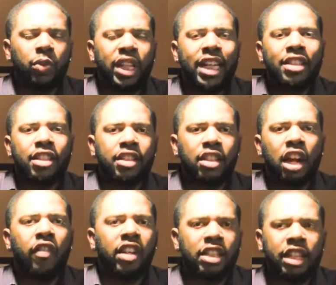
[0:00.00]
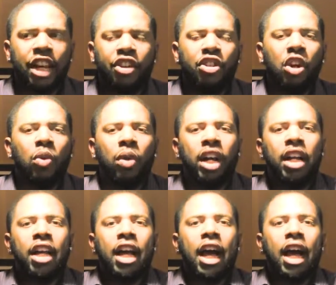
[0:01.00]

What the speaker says: we get discouraged saying, you know what?